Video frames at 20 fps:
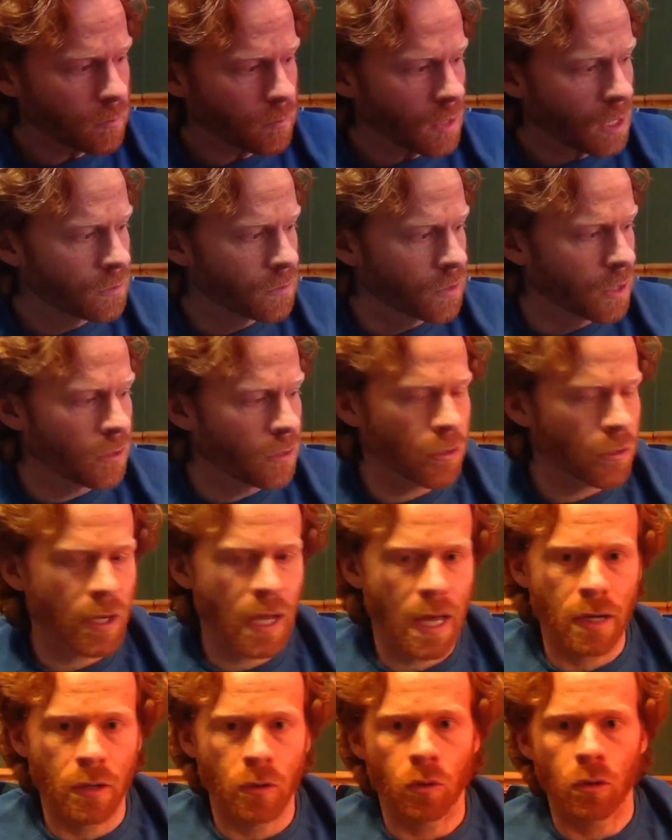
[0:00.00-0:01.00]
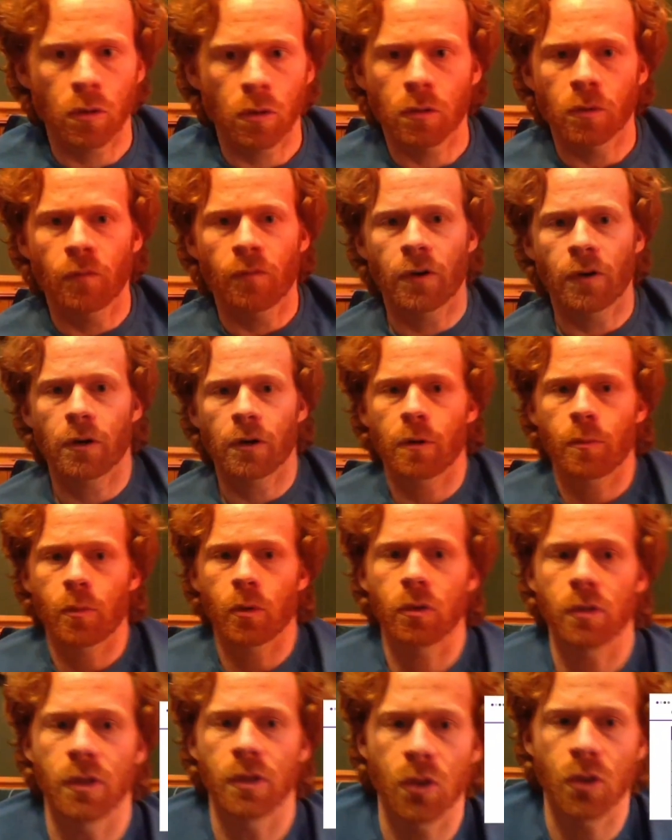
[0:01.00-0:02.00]
The other categorical
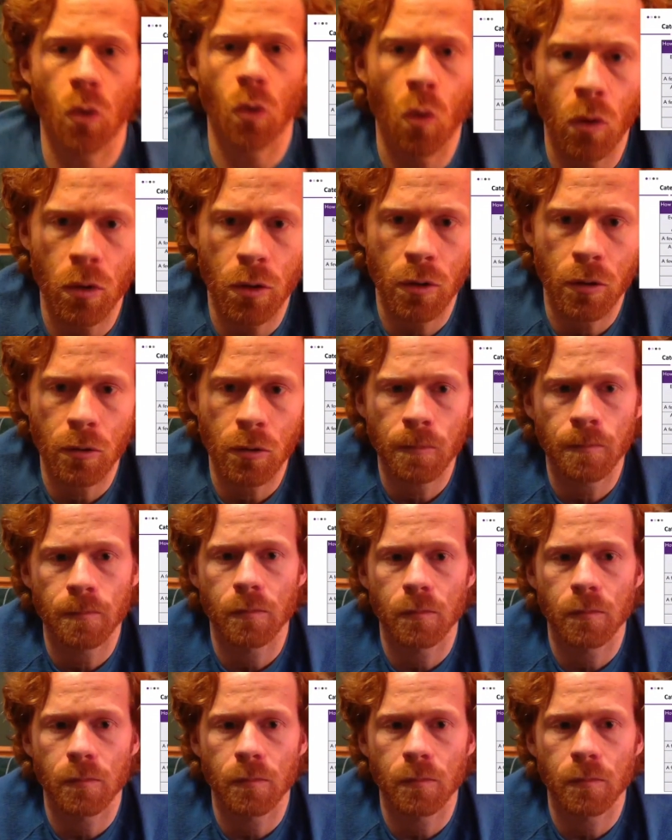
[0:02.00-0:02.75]
variable is ordinal.